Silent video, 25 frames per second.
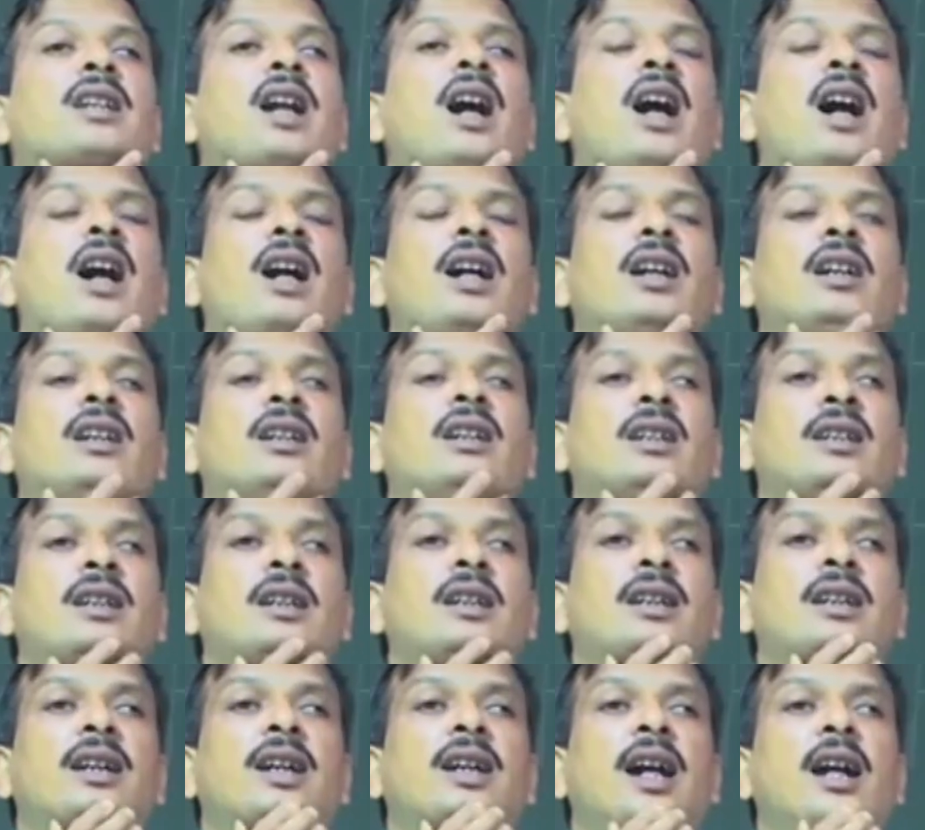tongue
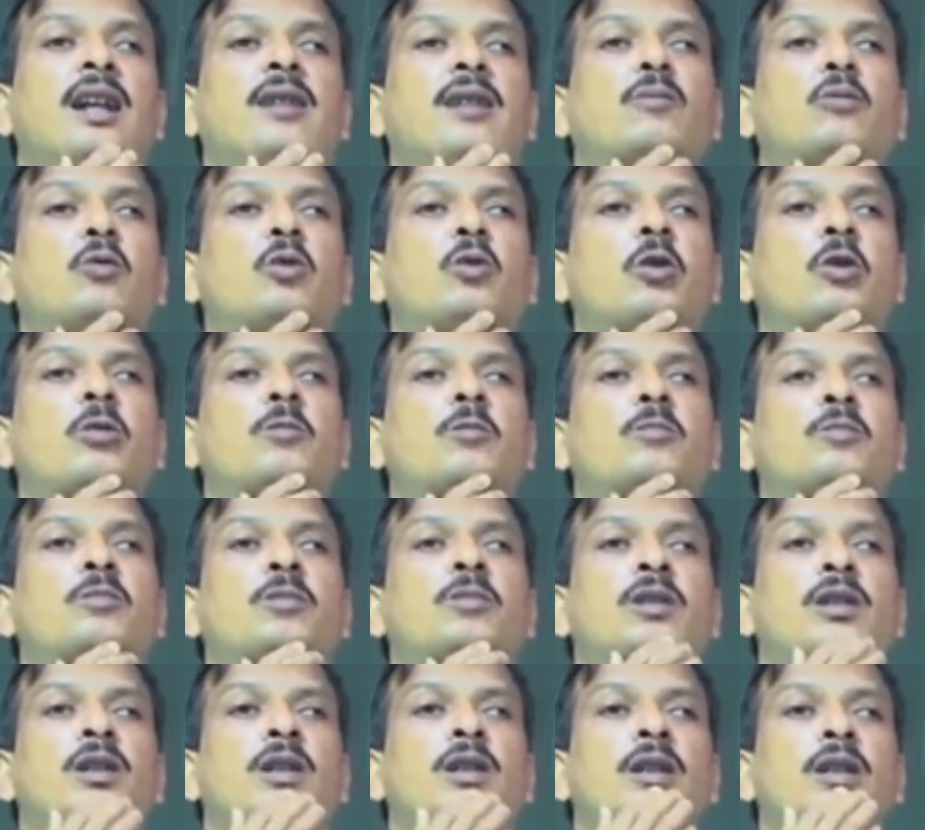can move
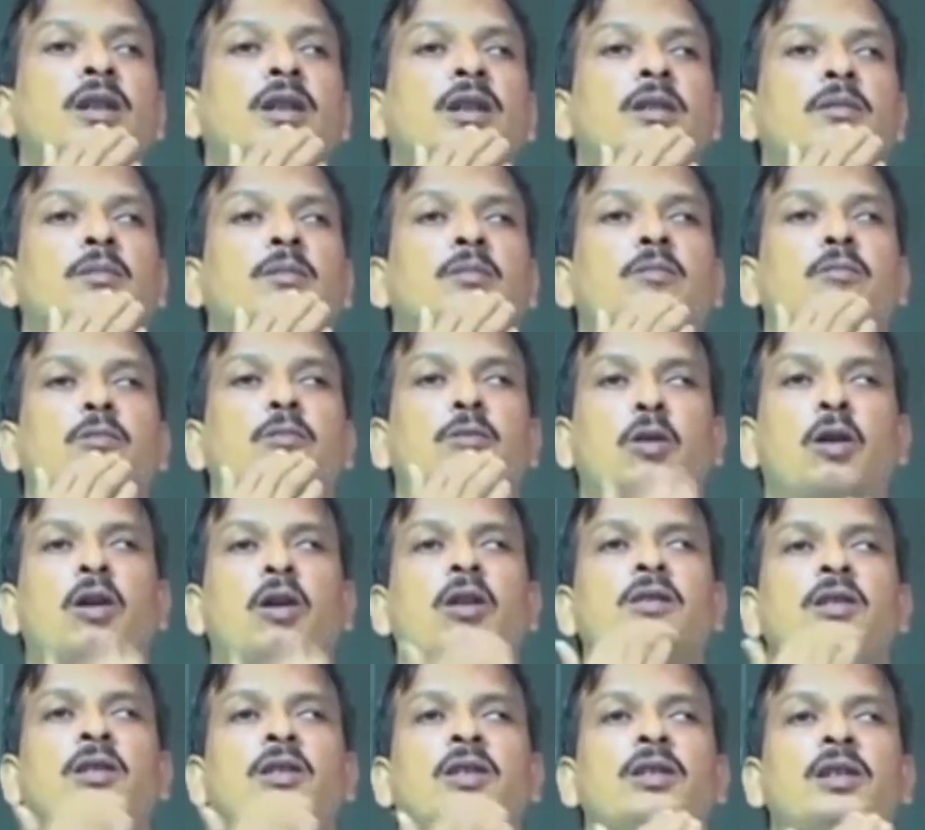
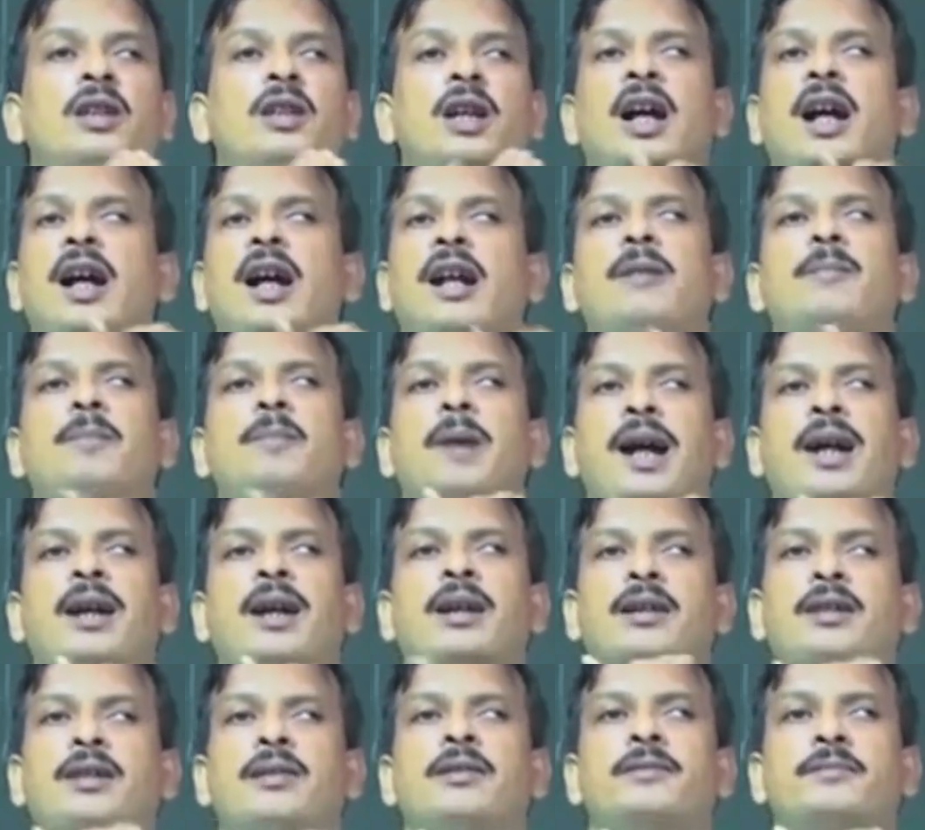front and
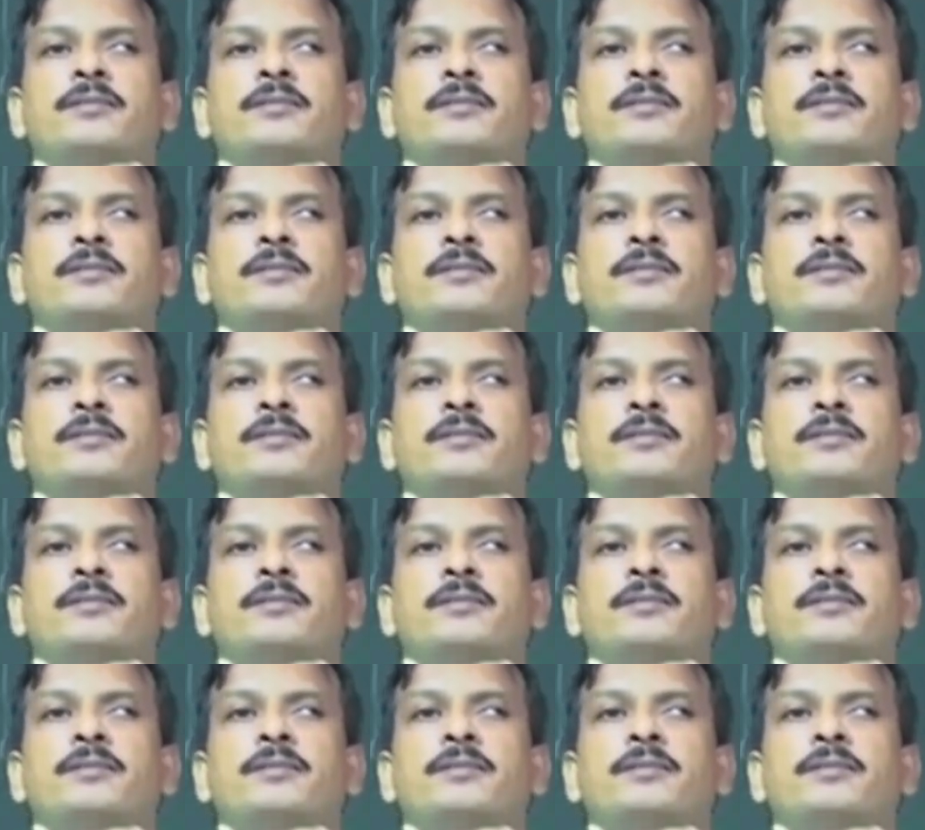back.